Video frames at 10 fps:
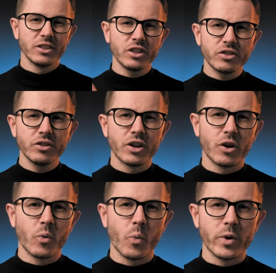Just so you
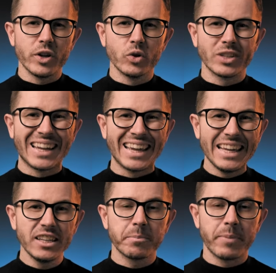know, we use an
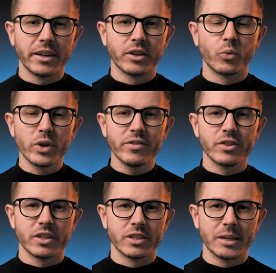independent review
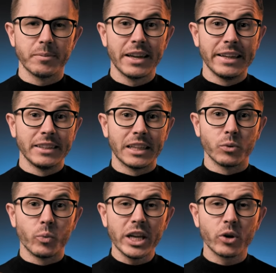system that
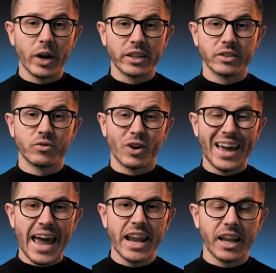we created for
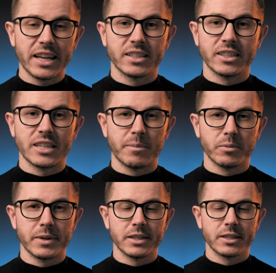analyzing the
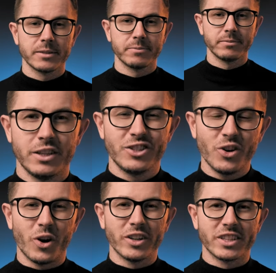supplements.
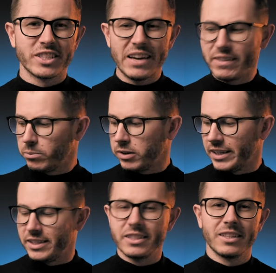So on the seventh
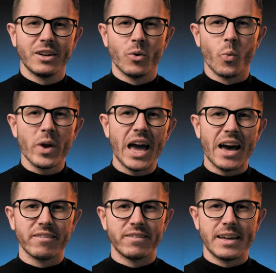place, we
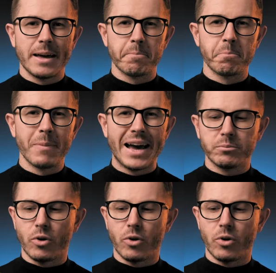have Mad